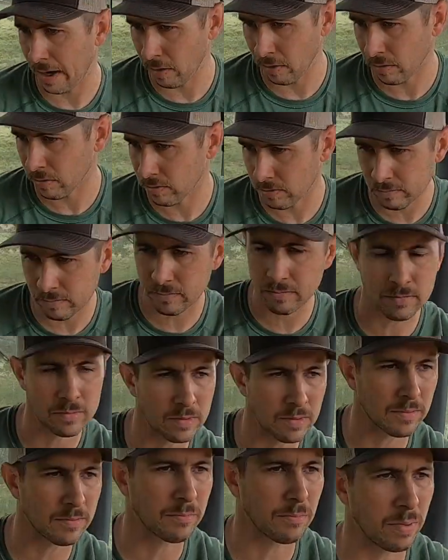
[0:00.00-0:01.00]
don't
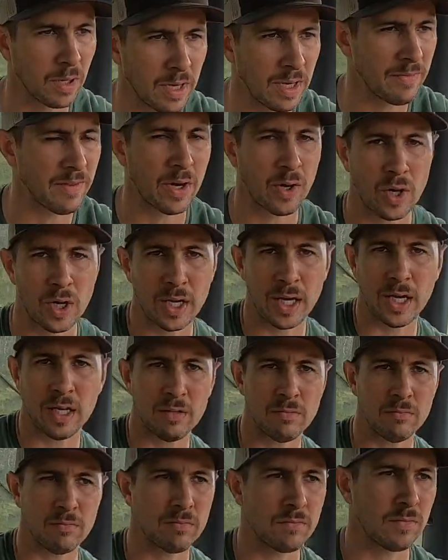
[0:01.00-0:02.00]
believe they're going to get
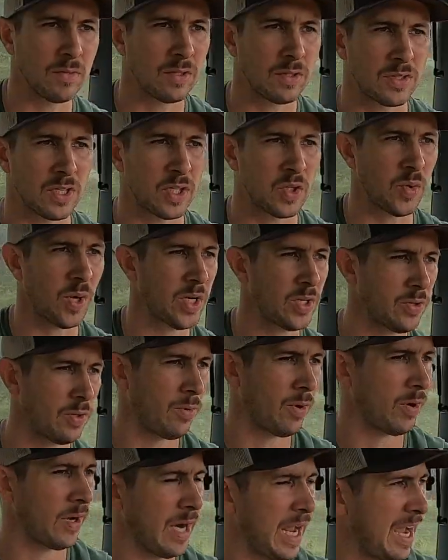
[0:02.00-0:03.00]
in a situation
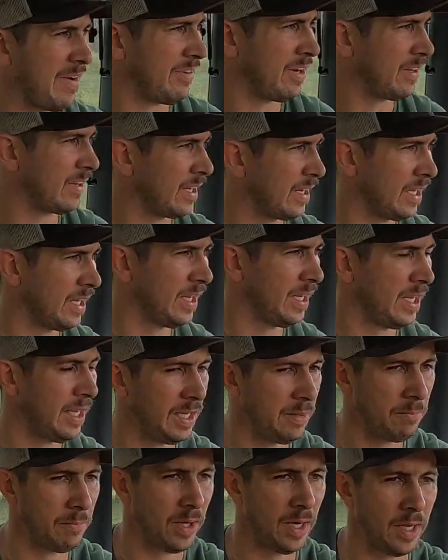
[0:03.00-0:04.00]
where we can have anything to
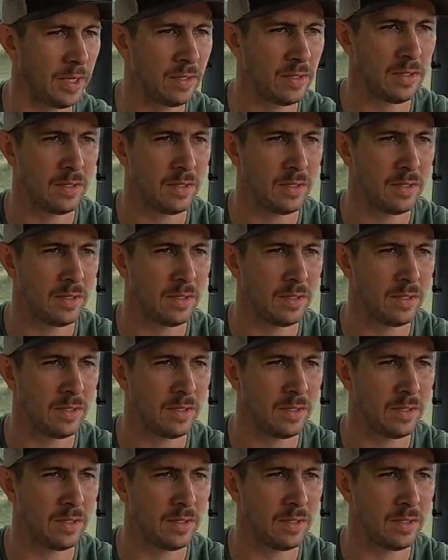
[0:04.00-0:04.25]
eat, but